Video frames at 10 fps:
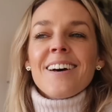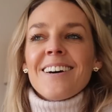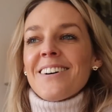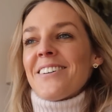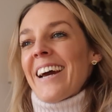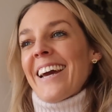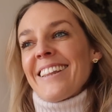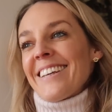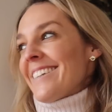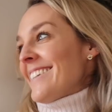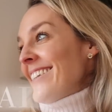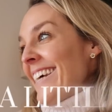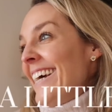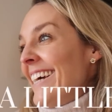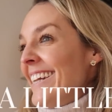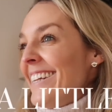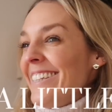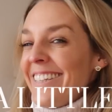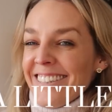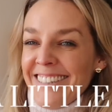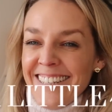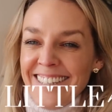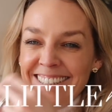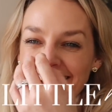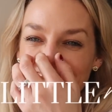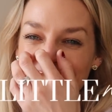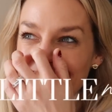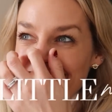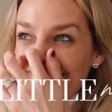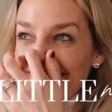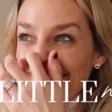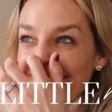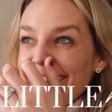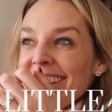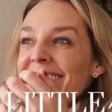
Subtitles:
Oh, I hate this. It's just like.